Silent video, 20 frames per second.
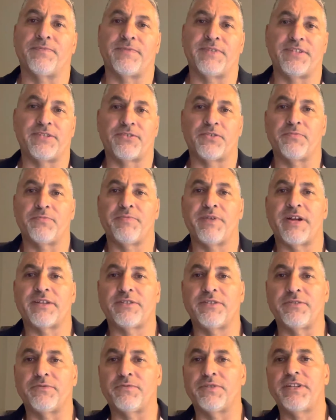Let's go back
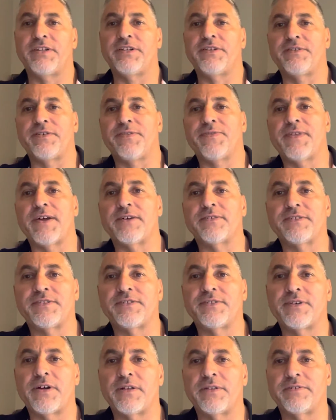to the
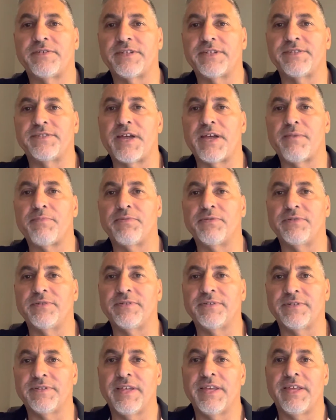$100,000 example
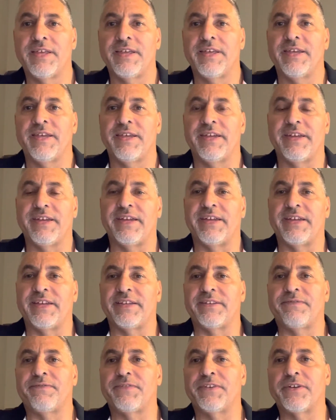
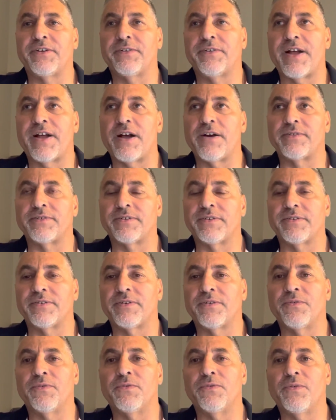and figure out
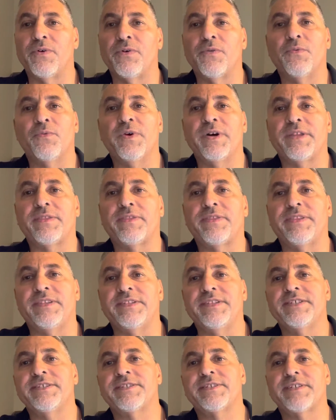what the
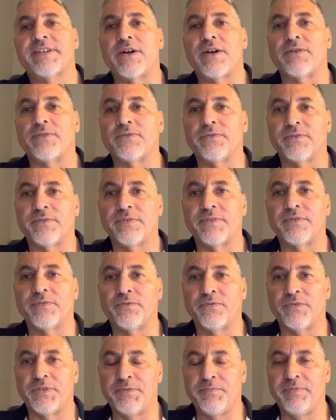discount
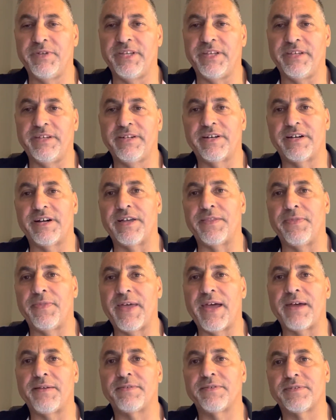would be on
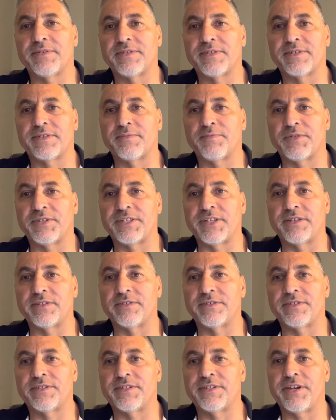that
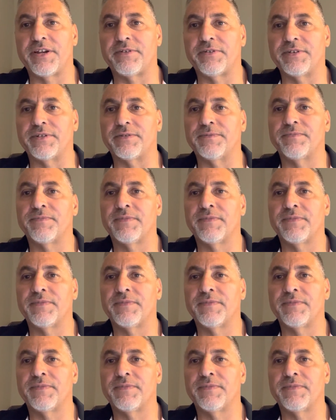particular scenario.